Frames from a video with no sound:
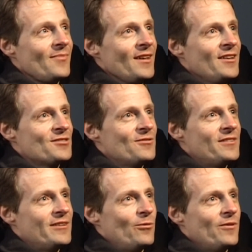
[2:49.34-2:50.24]
It's good
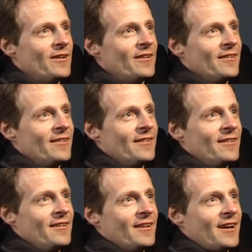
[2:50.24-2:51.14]
that all the
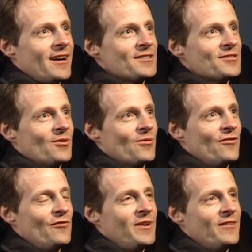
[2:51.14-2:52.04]
cast and crew
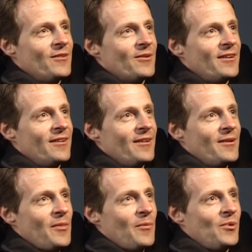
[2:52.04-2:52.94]
have been very
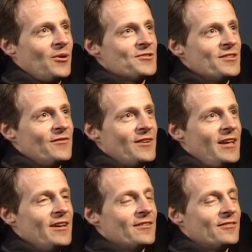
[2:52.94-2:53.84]
positive and
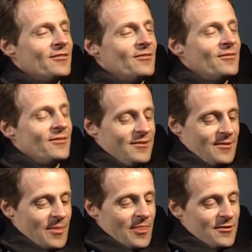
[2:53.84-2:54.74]
eager to
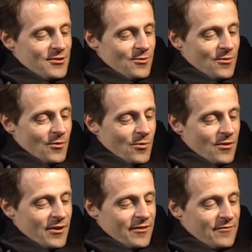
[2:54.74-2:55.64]
do all the
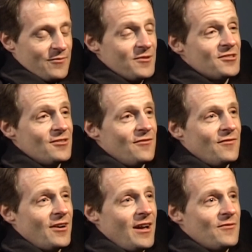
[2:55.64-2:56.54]
work. For myself,
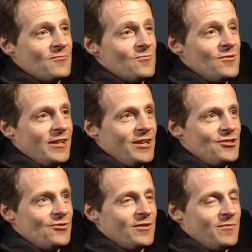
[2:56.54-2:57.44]
I haven't really
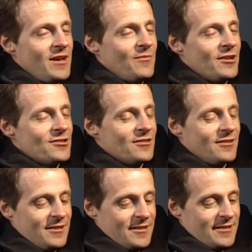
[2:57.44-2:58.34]
enjoyed them that much.
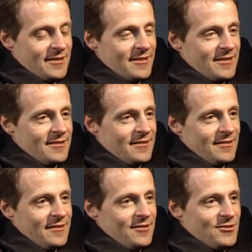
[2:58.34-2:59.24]

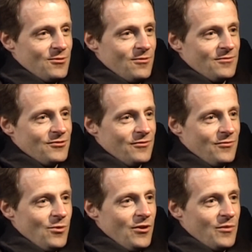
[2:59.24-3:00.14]
It's all sort of
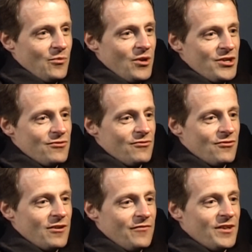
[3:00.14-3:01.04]
work and pressure and trying to fix